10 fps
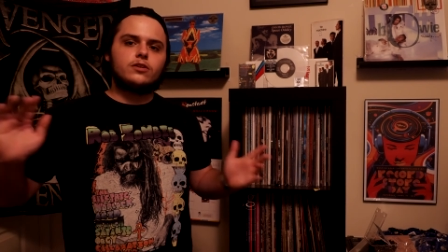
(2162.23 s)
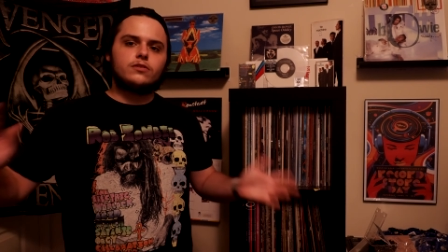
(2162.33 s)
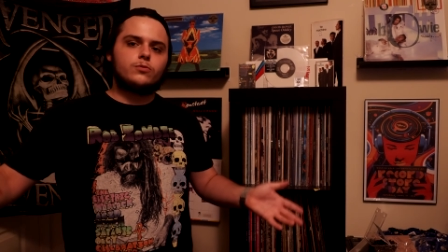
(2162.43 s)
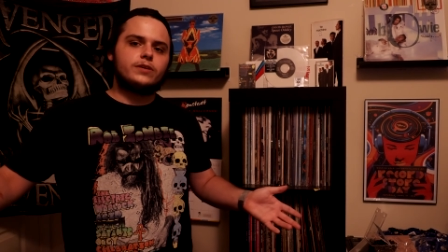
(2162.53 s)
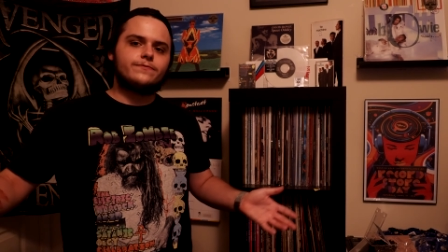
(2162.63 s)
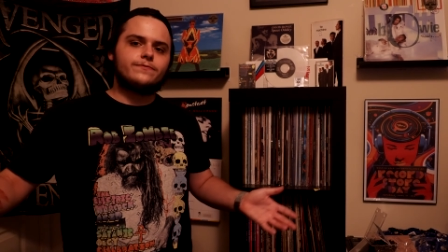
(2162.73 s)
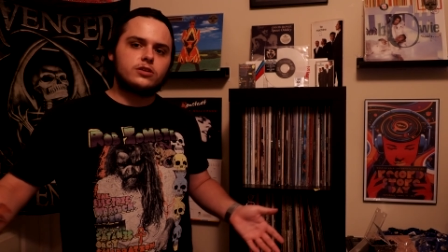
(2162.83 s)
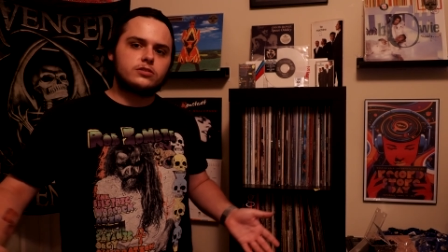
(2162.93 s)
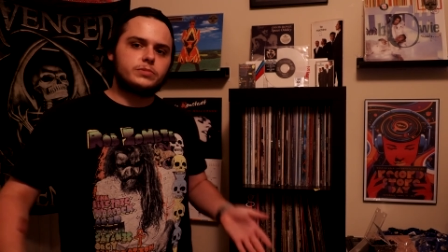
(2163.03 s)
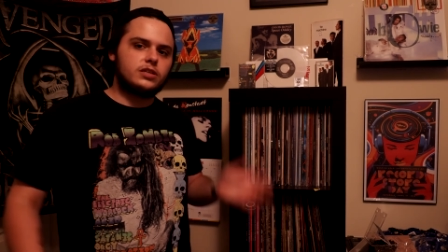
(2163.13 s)
of the way
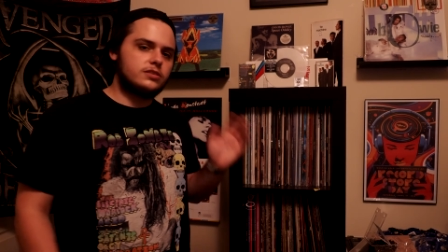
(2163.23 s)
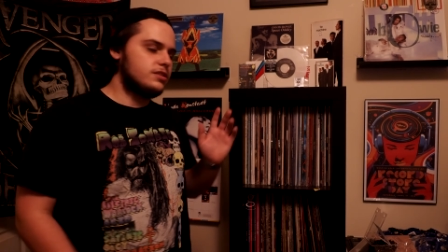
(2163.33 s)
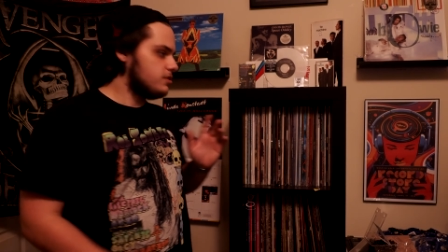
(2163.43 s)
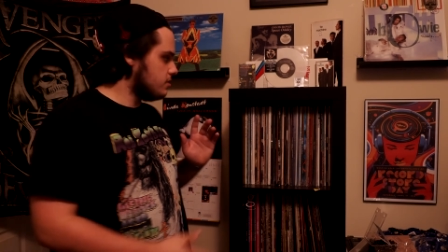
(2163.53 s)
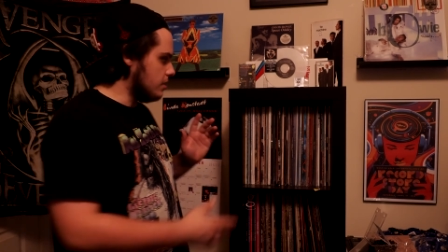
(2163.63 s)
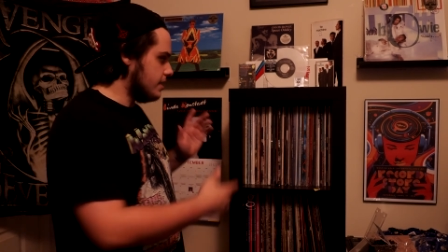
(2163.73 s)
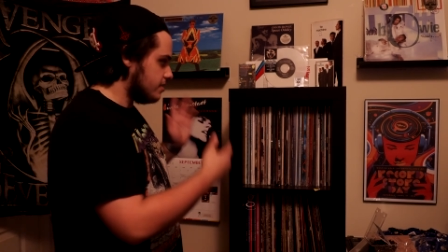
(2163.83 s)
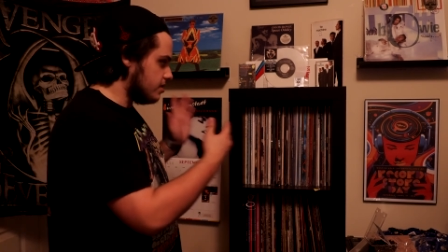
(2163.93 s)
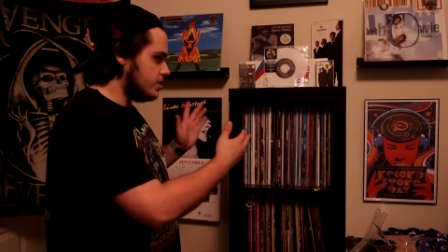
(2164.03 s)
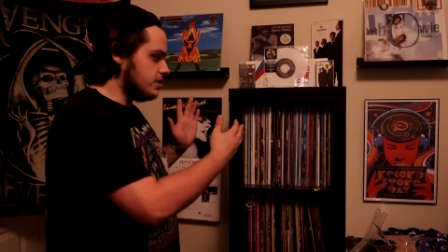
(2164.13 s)
first, because it's
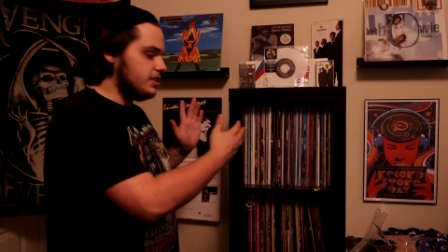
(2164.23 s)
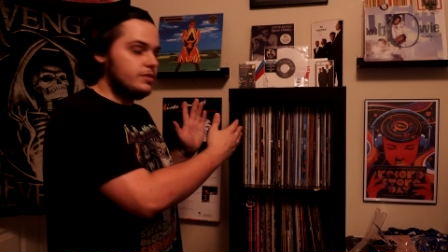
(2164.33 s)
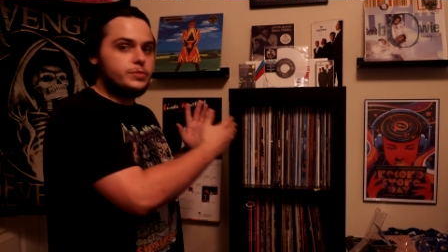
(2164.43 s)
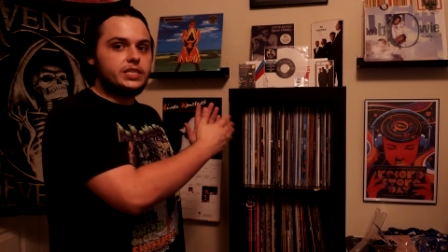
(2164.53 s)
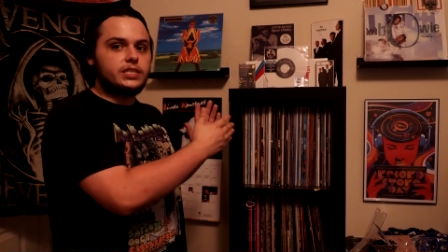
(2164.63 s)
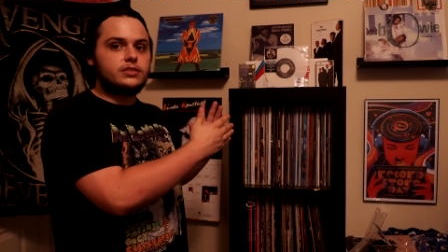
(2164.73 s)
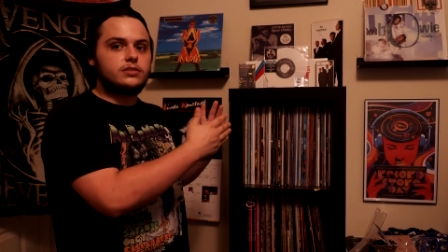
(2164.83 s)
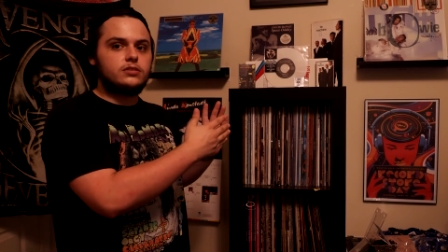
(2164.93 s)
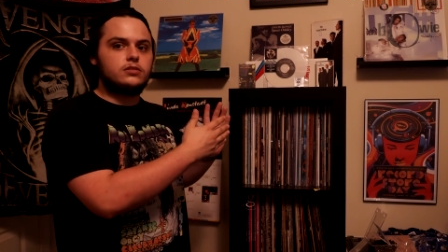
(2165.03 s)
literally the biggest